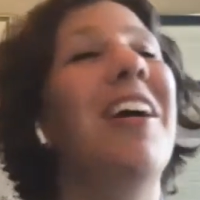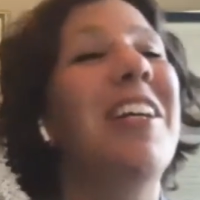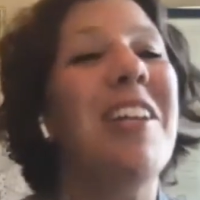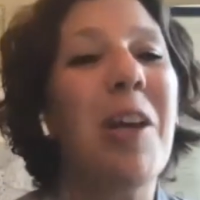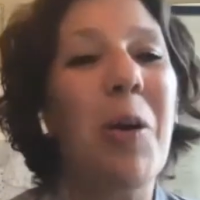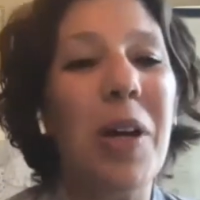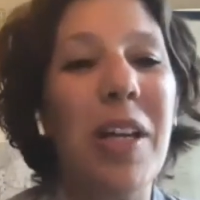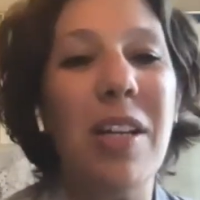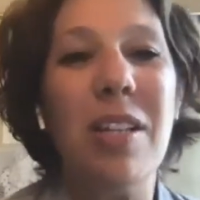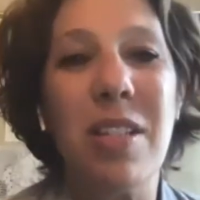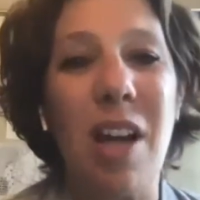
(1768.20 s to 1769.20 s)
You know, it
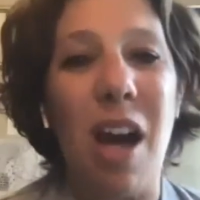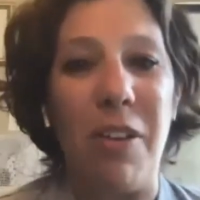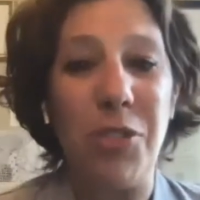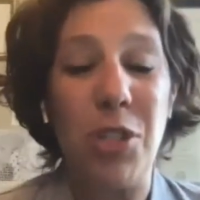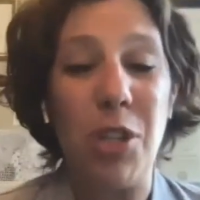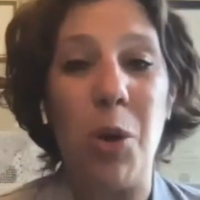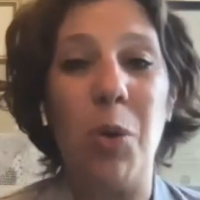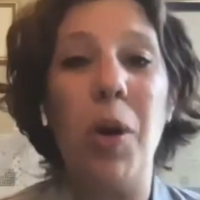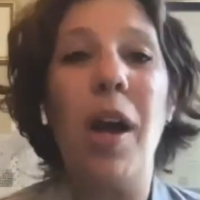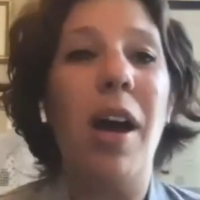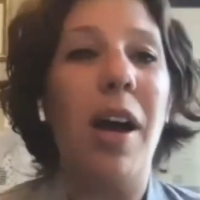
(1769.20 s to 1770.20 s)
is tough. So
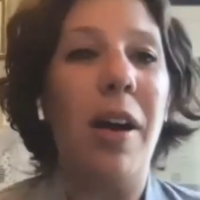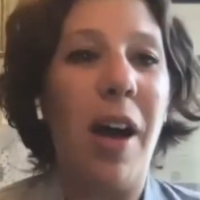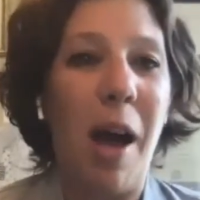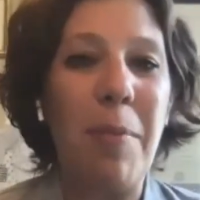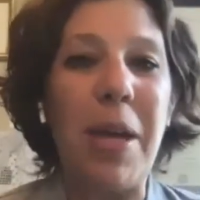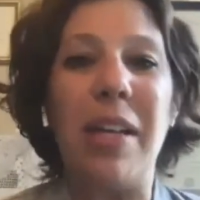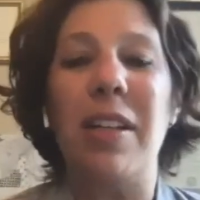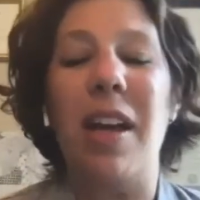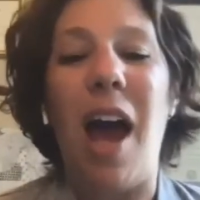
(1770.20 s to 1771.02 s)
I mean,